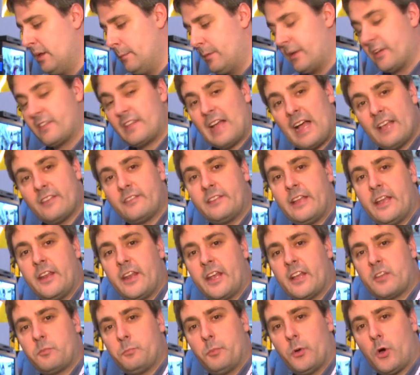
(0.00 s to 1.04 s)
Because as data
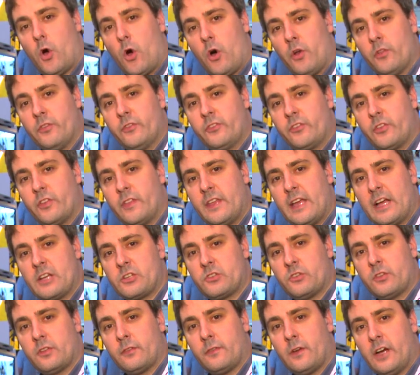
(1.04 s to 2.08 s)
gets put onto the
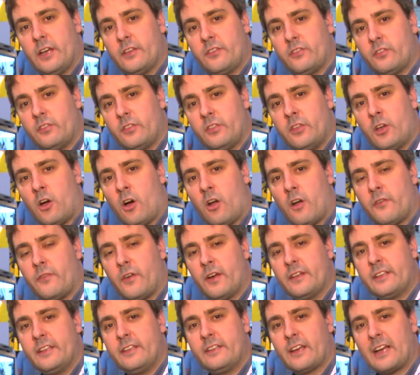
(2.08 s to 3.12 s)
actual device, the
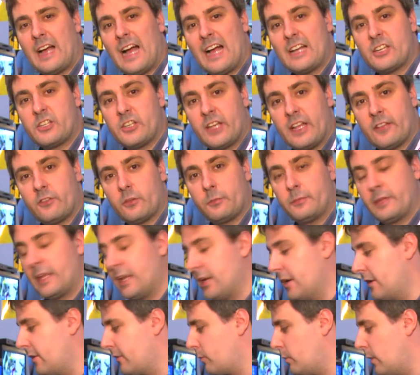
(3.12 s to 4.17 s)
RFID tag actually gets
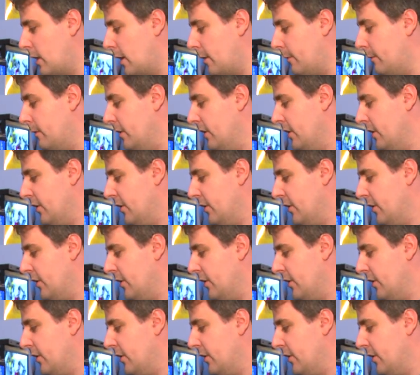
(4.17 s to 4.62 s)
updated as well.